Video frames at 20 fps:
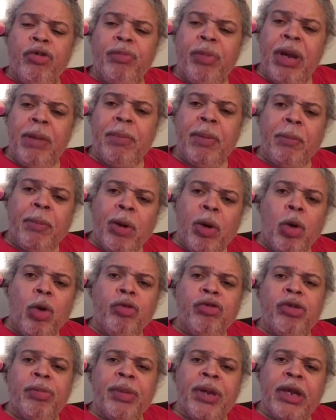being
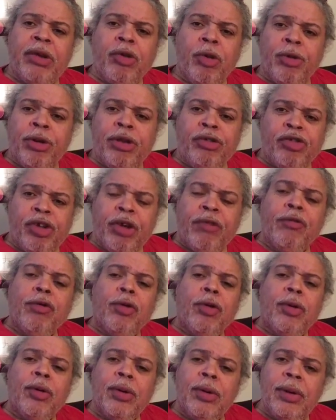proposed to be Attorney
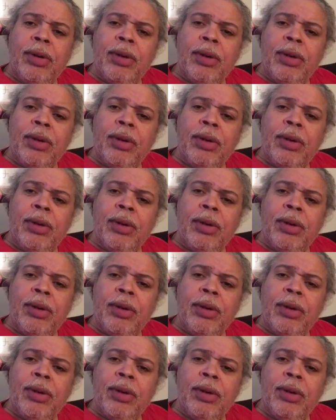General,